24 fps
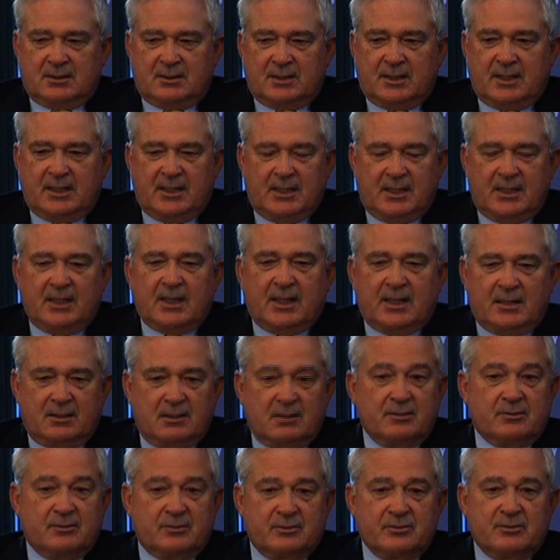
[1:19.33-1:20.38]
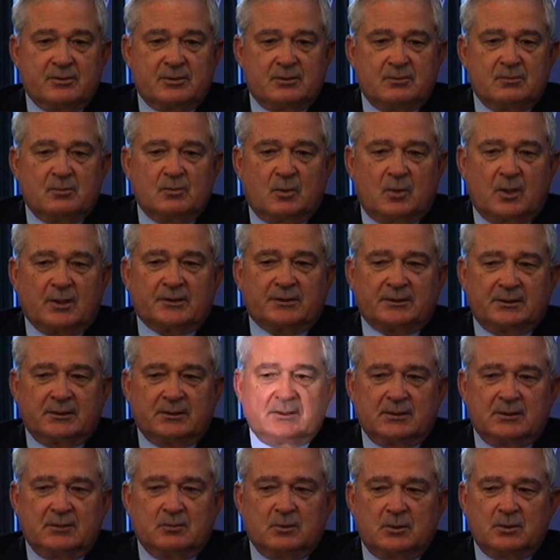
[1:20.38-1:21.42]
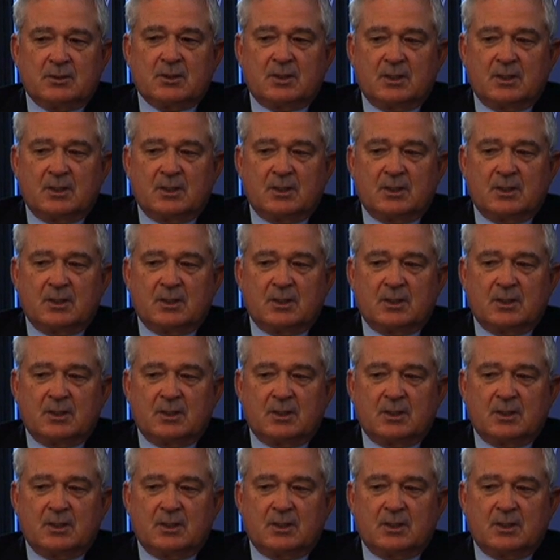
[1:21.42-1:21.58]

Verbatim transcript: he and others in Washington will